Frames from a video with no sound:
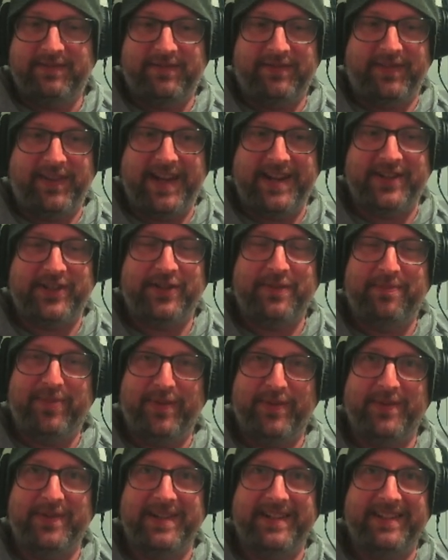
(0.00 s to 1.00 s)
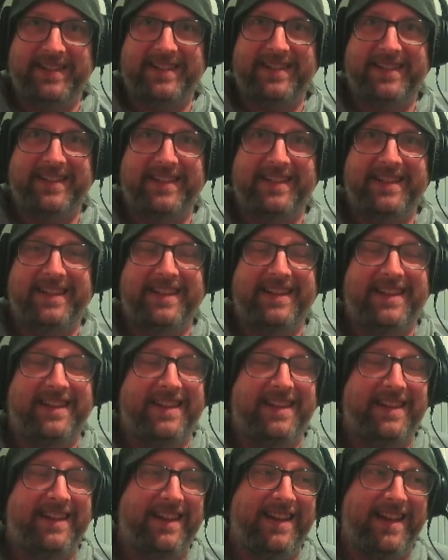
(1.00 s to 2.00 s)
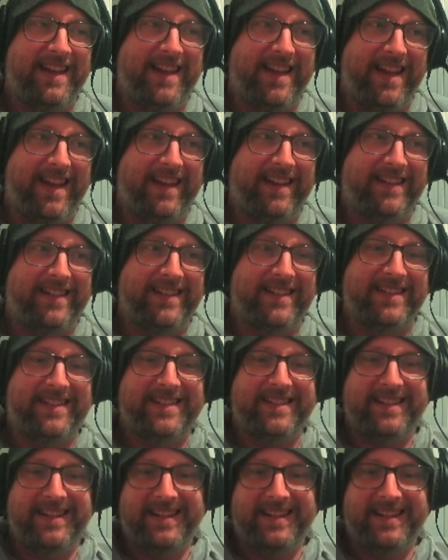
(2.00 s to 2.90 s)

Flashpoint and